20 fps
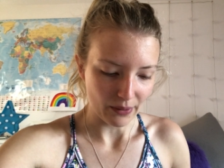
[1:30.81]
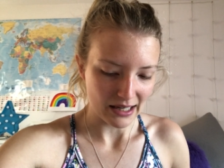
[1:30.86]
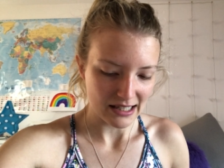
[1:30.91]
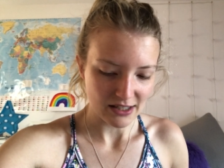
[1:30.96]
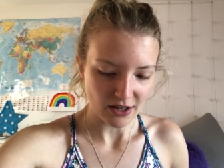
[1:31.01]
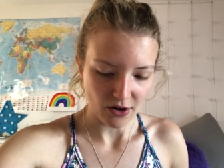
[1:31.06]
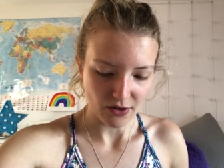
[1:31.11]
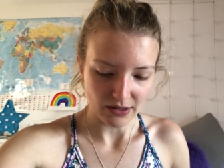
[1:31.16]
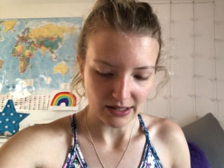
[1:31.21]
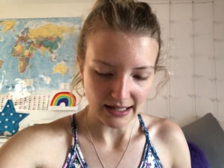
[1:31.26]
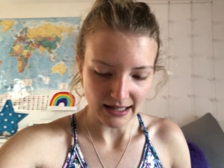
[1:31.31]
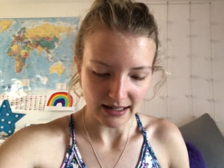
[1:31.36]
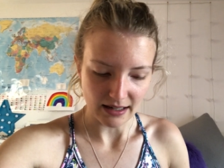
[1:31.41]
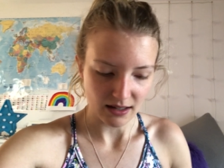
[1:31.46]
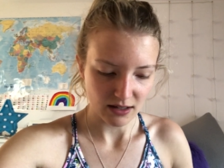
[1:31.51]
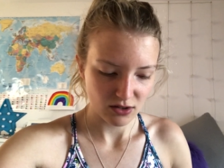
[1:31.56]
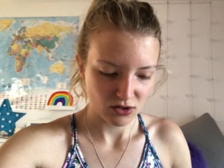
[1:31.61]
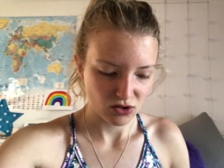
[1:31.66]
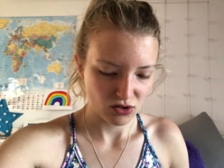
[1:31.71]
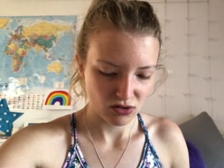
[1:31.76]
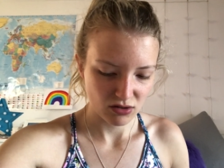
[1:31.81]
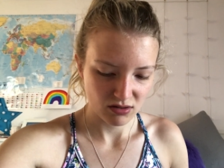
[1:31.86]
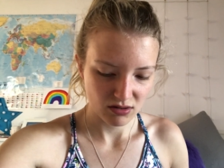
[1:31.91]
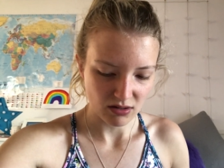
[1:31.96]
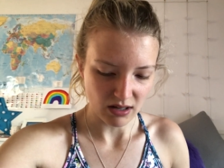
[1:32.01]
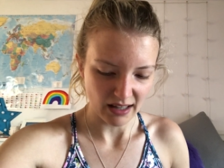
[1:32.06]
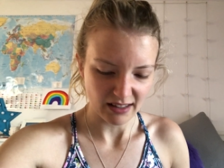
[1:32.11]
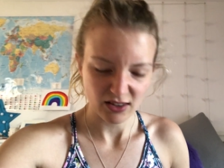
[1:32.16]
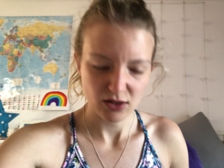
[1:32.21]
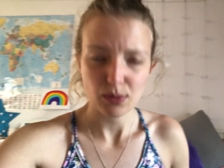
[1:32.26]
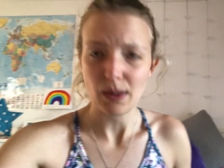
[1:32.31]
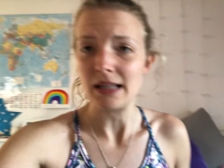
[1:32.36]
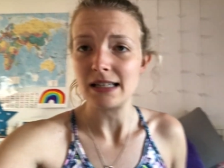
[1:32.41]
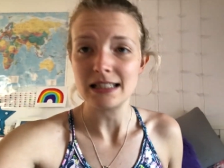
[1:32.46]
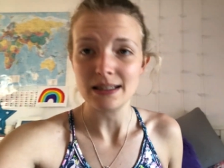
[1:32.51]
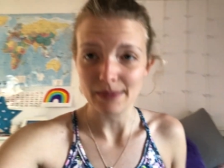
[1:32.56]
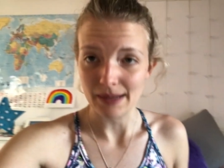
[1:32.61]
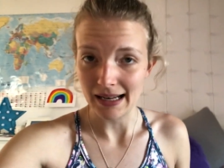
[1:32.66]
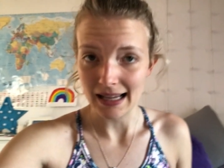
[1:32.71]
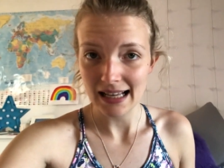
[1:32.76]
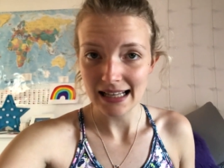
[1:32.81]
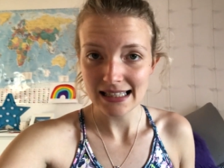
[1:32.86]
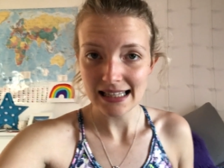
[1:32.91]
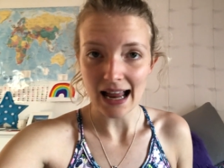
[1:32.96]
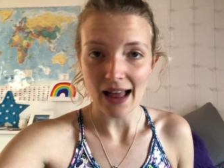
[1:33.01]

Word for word: It's only like 20 minutes